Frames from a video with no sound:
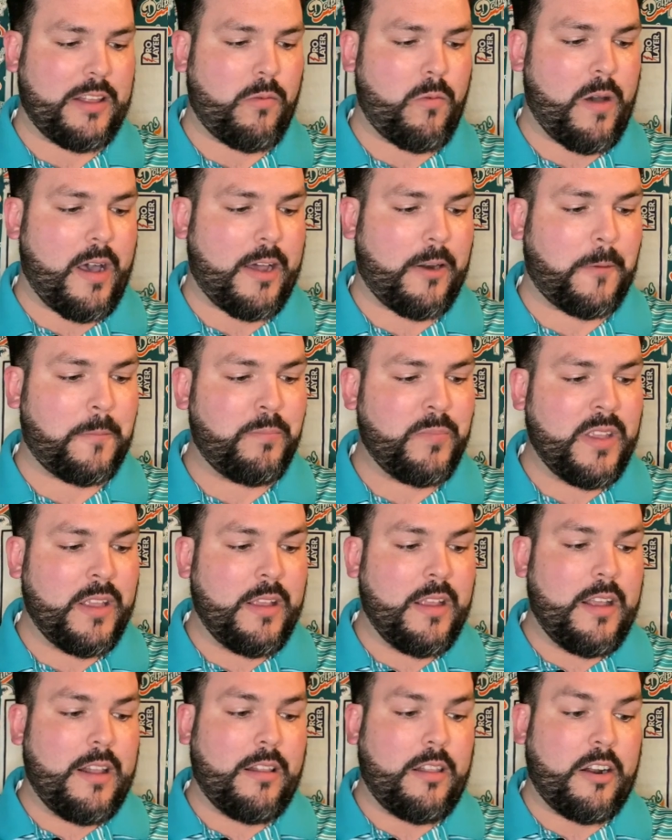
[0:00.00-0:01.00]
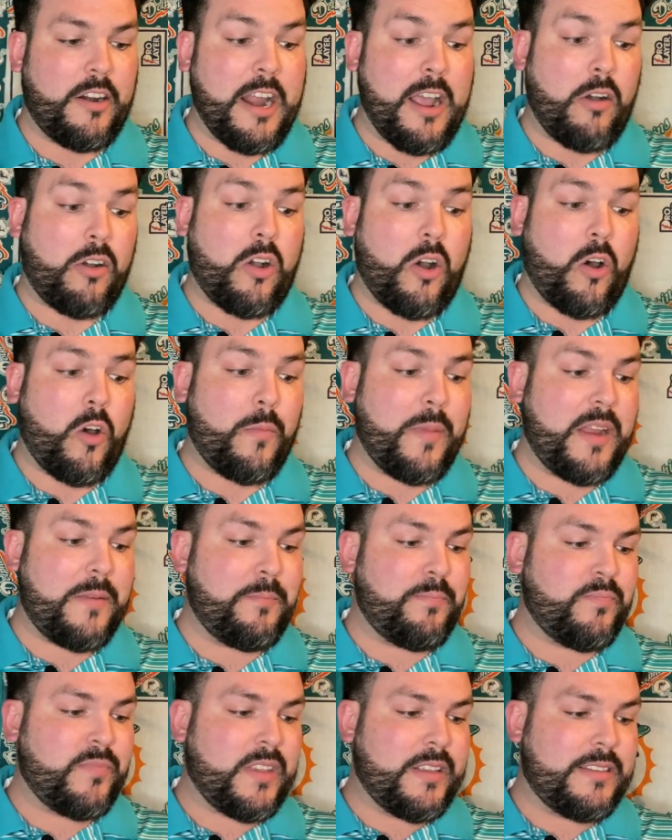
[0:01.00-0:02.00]
Waddle. Lonell
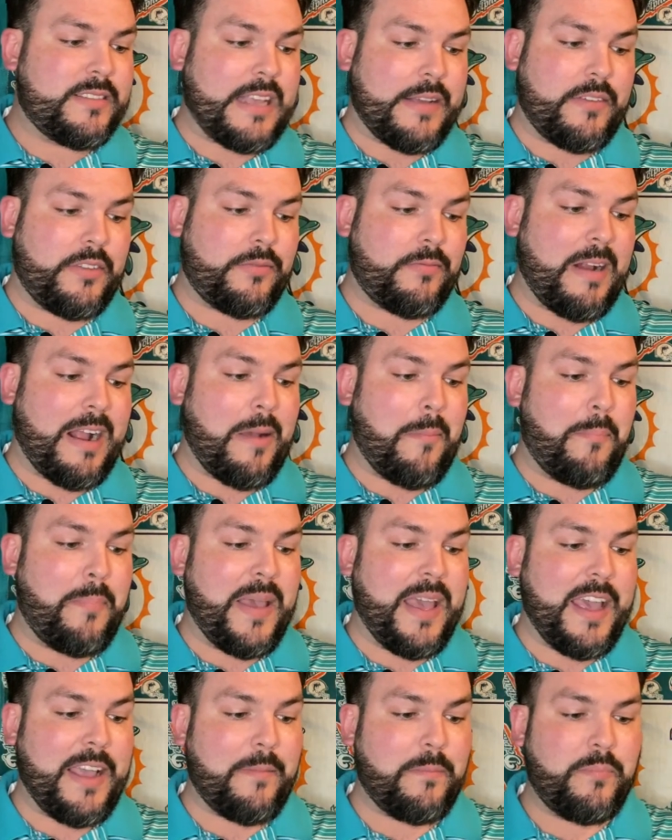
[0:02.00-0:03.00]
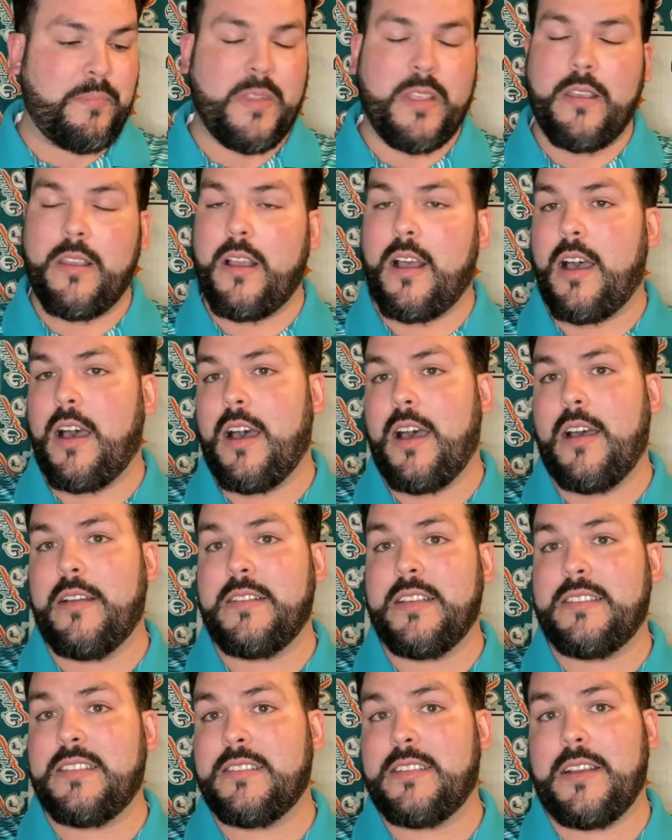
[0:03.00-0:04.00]
Coleman, 7th round pick.
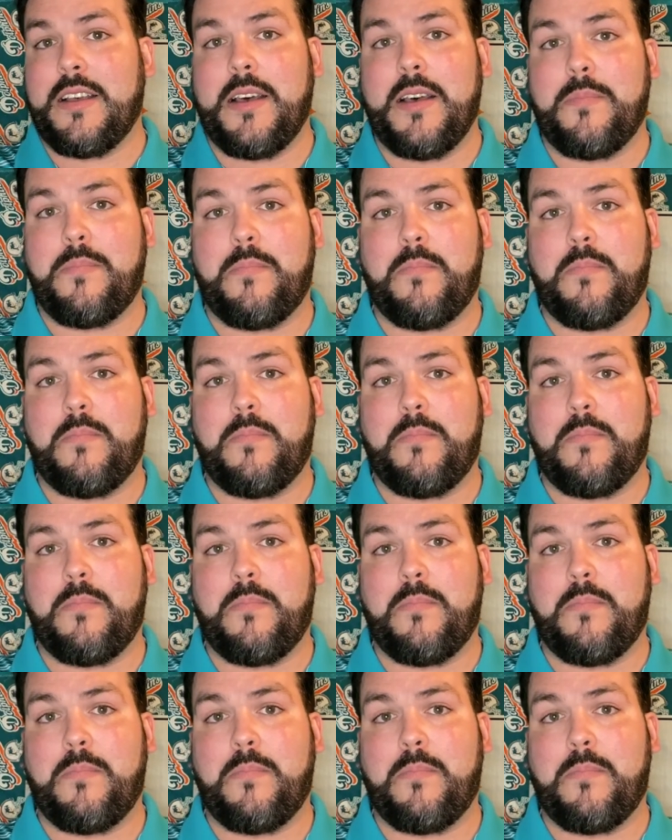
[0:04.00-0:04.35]
This is a